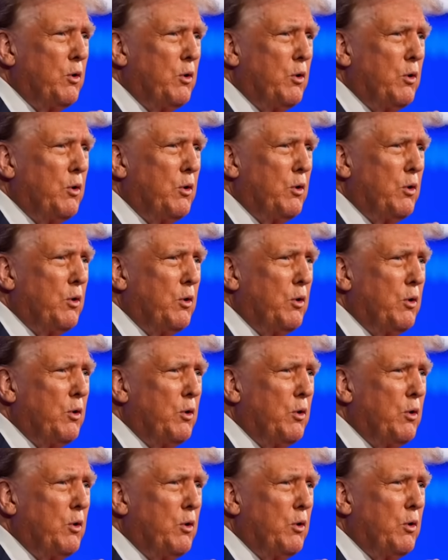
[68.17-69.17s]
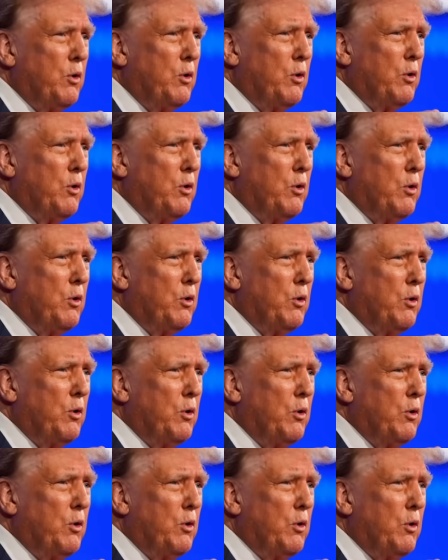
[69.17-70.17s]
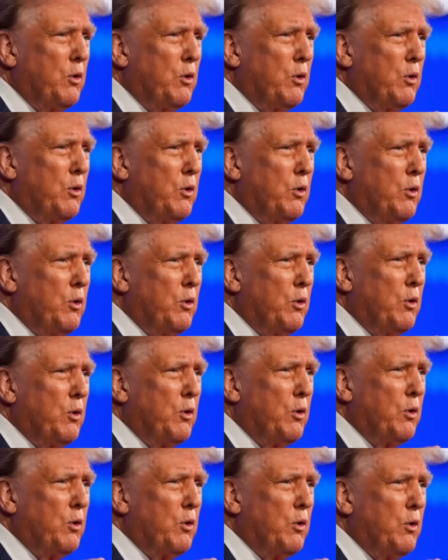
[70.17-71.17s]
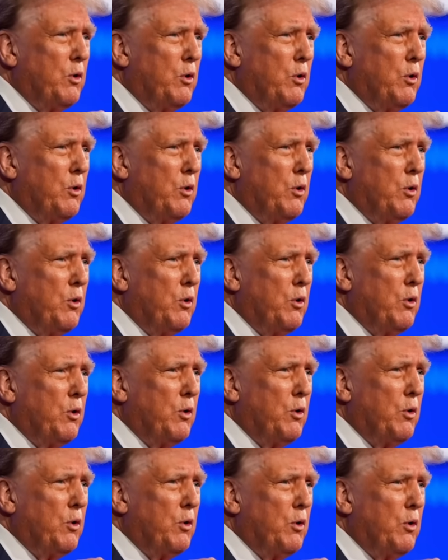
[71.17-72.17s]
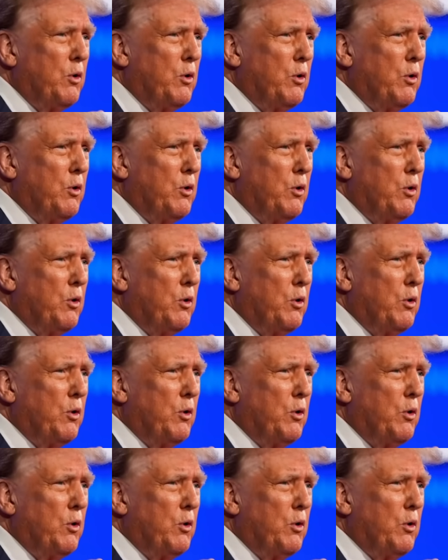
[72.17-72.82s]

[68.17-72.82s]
(not speaking)